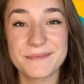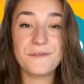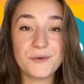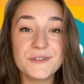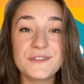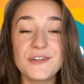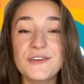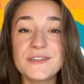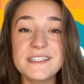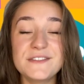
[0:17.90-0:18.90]
First,
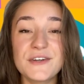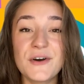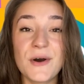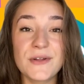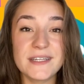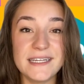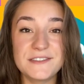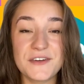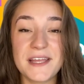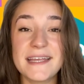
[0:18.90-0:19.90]
you'll need to go on
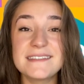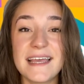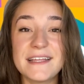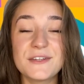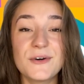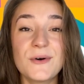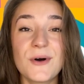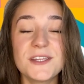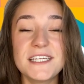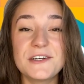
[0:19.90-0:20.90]
internet and go
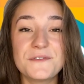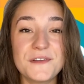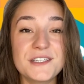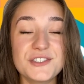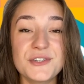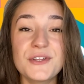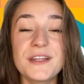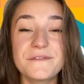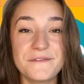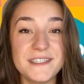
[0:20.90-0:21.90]
on the
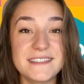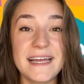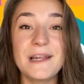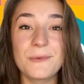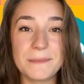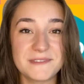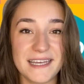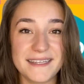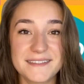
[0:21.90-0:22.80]
official Visale website.